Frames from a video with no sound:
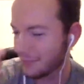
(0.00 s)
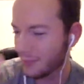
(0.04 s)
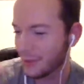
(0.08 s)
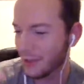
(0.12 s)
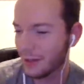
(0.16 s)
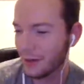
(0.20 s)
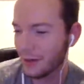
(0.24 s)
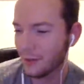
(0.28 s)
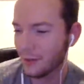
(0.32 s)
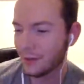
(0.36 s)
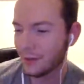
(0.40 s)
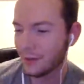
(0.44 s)
been
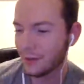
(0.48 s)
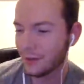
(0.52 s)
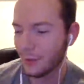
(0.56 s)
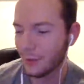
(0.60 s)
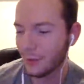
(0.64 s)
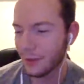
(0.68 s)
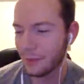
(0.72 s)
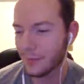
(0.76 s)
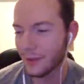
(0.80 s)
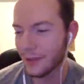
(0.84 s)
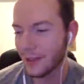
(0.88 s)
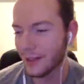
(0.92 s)
over
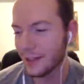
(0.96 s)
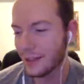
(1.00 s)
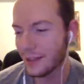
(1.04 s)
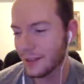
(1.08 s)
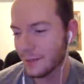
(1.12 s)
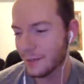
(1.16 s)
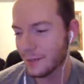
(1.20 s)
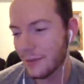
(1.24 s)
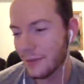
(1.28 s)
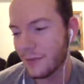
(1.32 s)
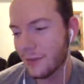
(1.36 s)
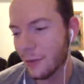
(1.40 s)
40 minutes. It's
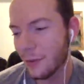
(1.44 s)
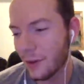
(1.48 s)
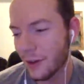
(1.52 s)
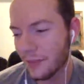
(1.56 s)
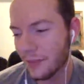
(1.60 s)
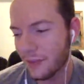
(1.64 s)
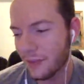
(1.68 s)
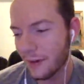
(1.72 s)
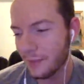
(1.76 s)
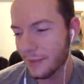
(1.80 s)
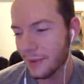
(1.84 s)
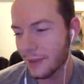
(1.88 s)
been
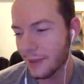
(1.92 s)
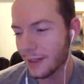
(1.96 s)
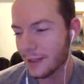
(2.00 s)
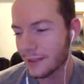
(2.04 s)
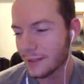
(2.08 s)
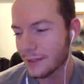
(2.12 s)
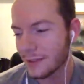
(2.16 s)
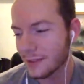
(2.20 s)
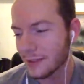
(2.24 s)
45 minutes.